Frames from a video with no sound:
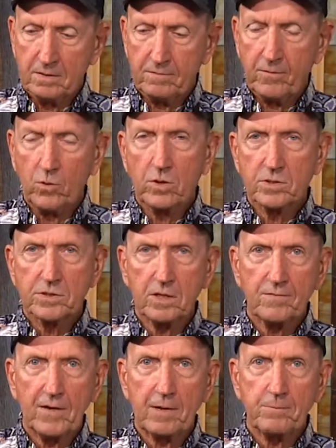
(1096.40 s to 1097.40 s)

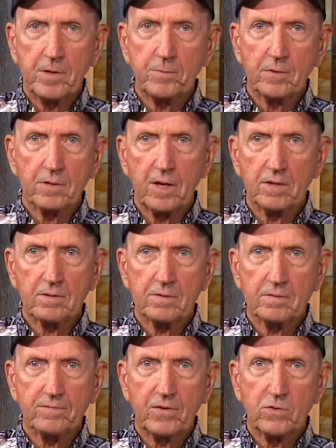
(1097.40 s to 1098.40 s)
475 people, not
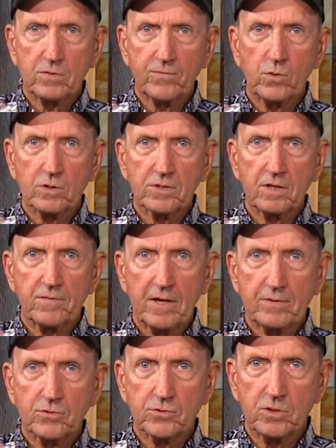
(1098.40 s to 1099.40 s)
four,
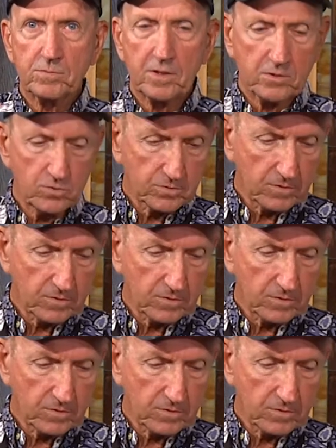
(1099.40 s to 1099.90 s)
475 of those trips are not doing.